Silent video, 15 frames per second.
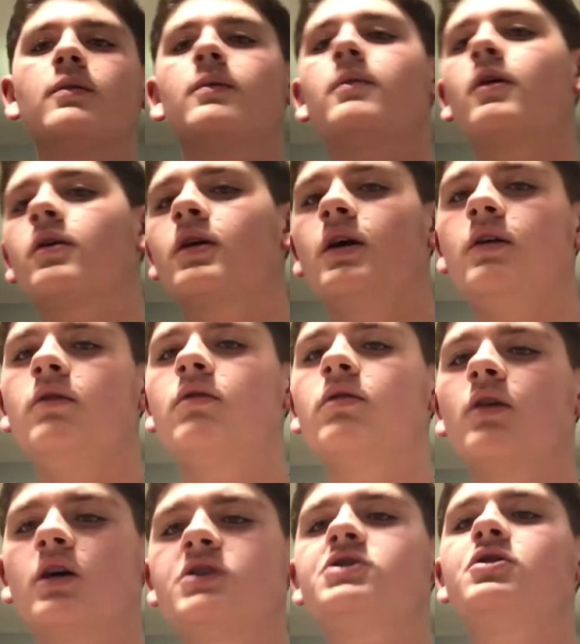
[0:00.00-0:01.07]
Okay, you
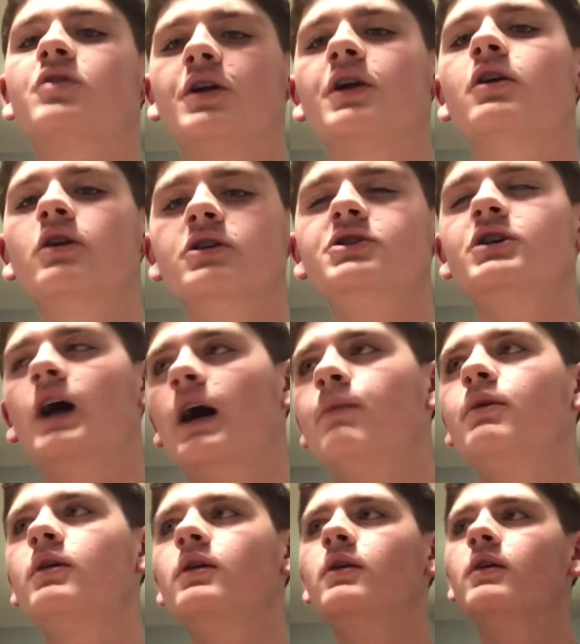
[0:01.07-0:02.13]
saw Shorty. Good job.
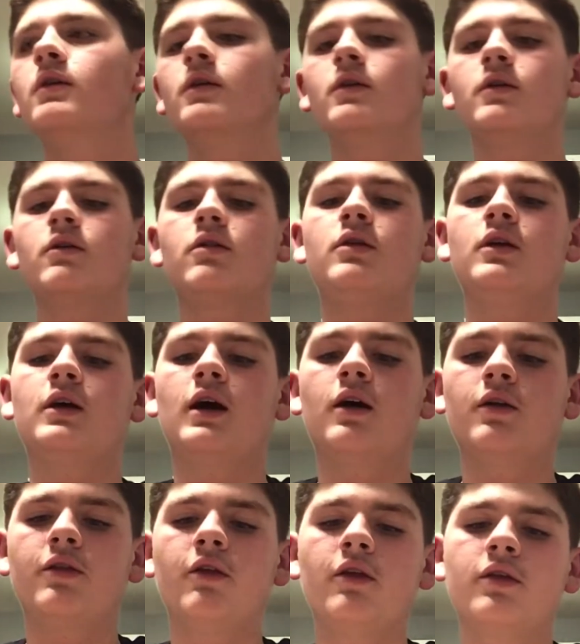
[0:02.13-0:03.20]
See how
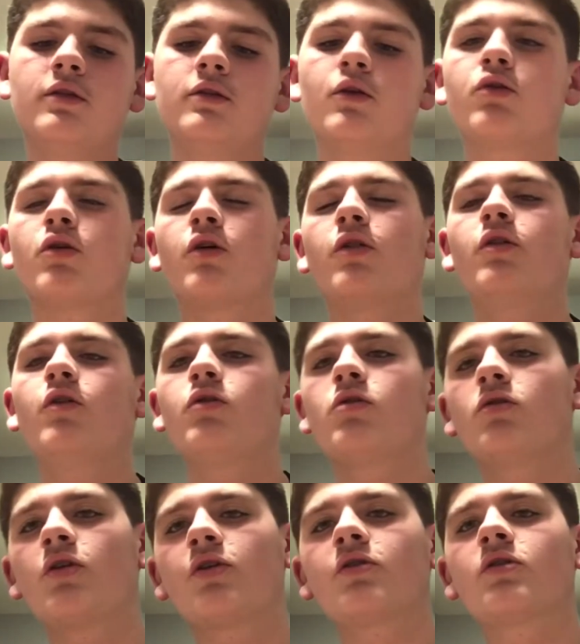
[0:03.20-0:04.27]
those are
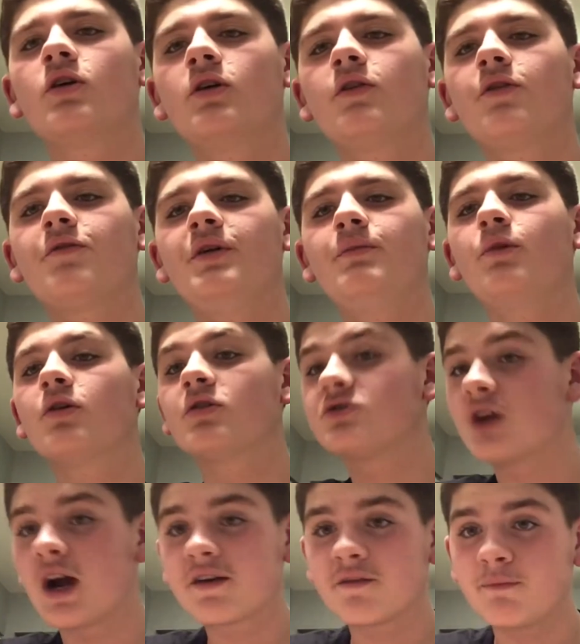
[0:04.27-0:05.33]
the current 3 most
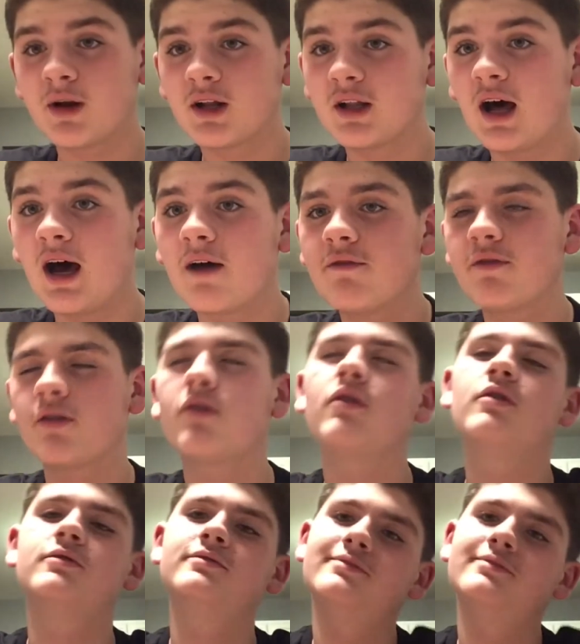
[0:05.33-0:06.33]
attractive men alive. So,